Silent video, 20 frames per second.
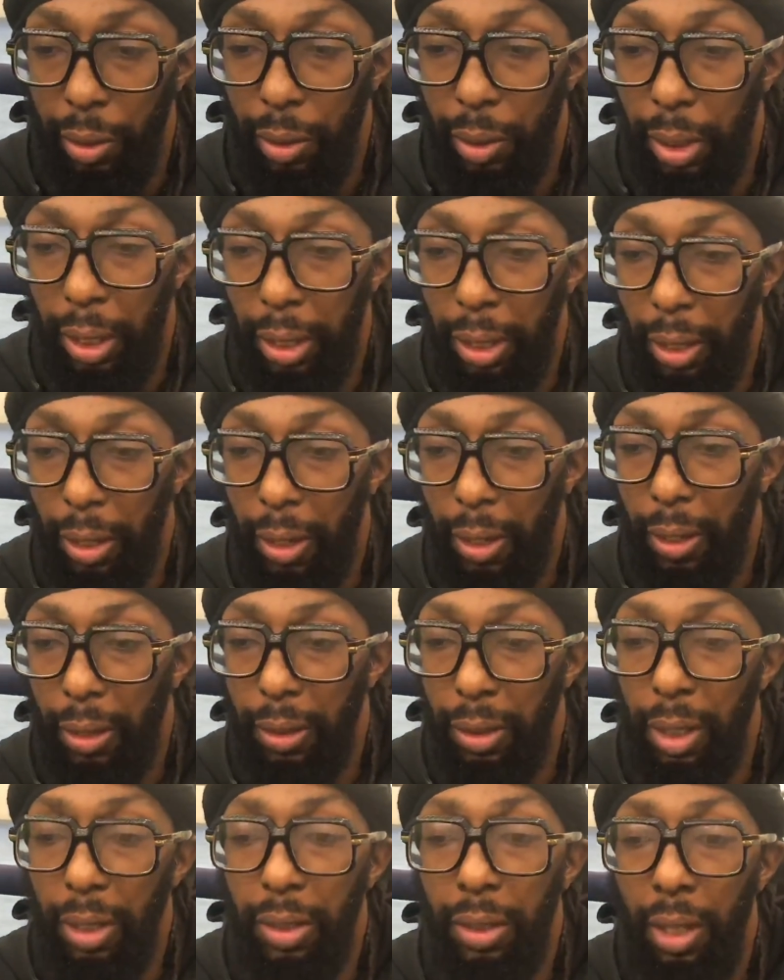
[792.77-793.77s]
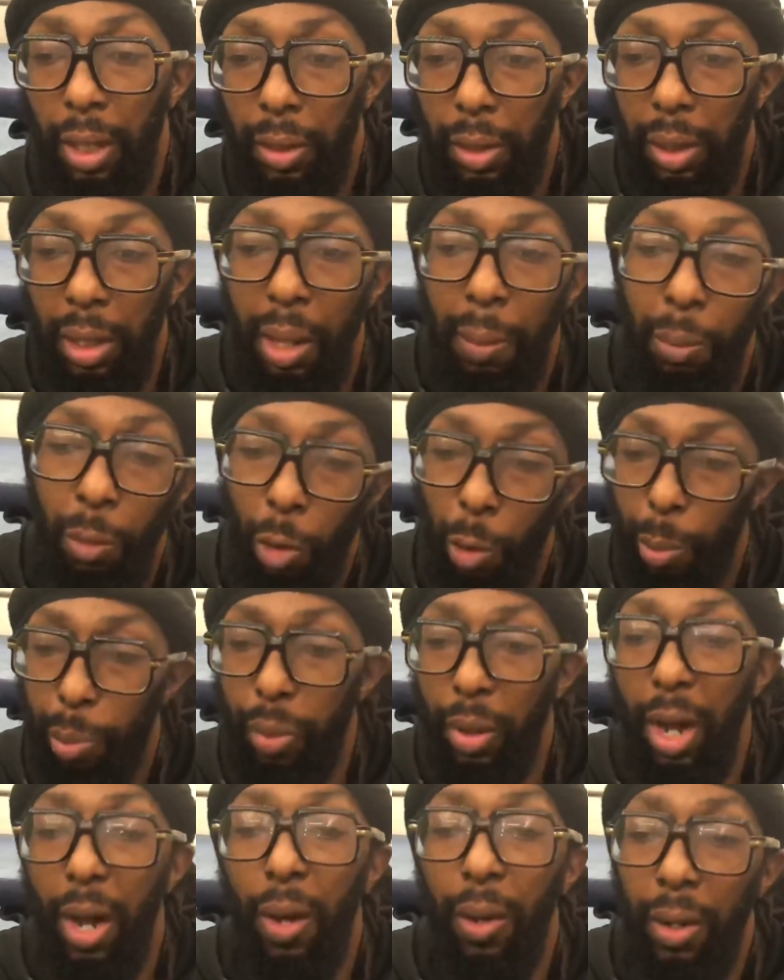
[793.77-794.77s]
Like, there's nothing I'm more
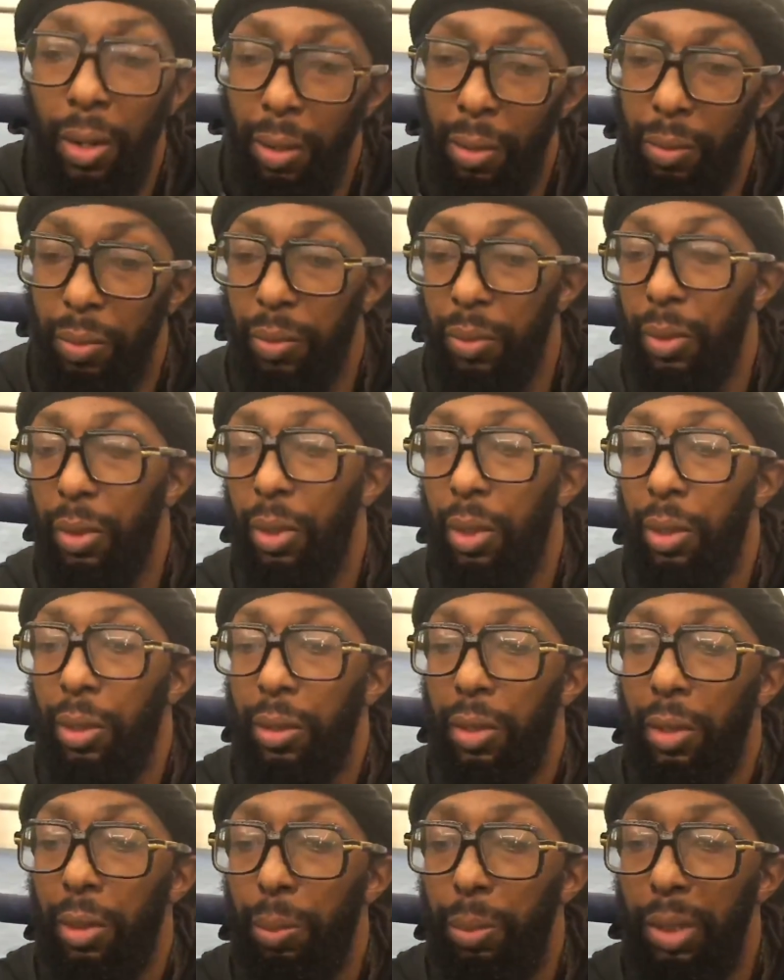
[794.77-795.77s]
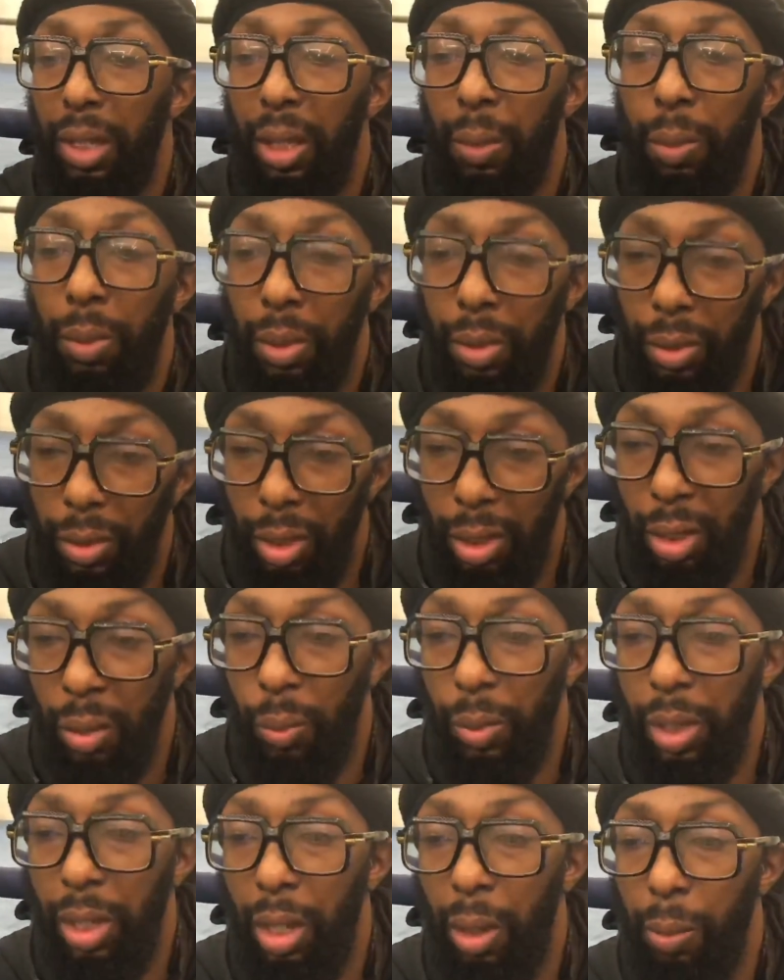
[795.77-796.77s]
proud of than to be able to say that
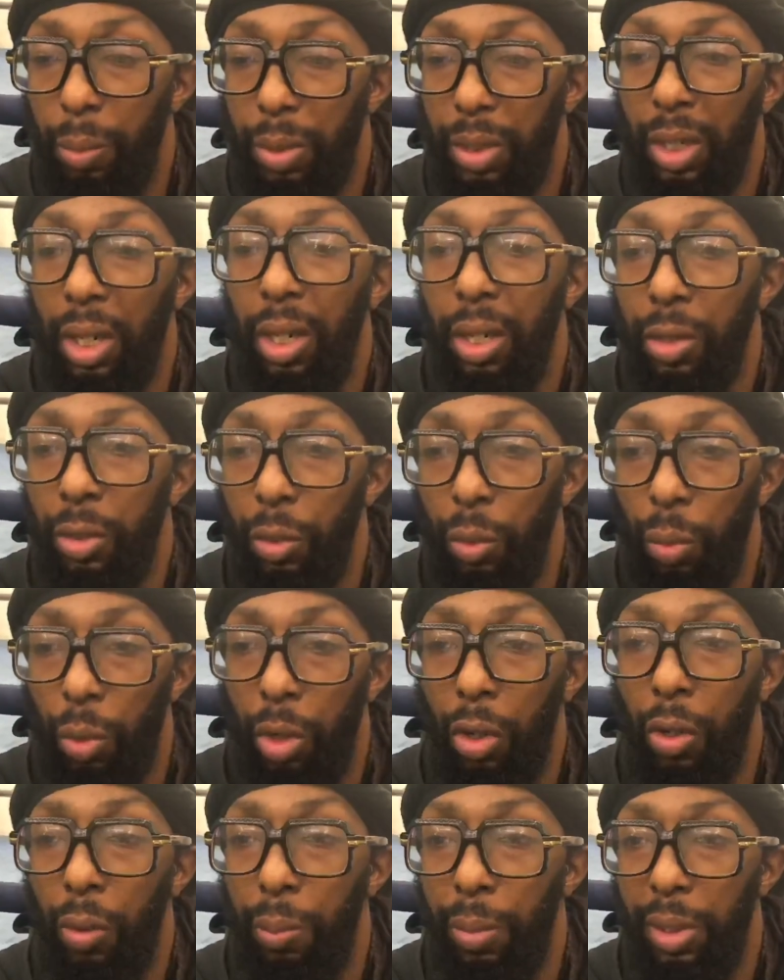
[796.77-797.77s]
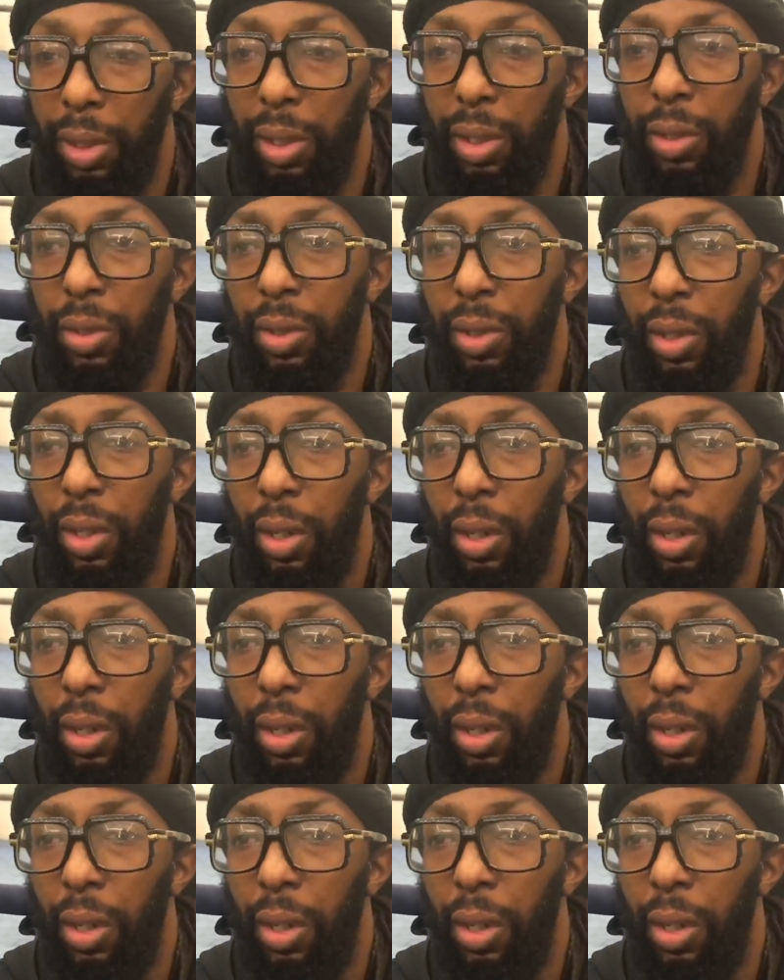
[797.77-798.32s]
we helped change the world, because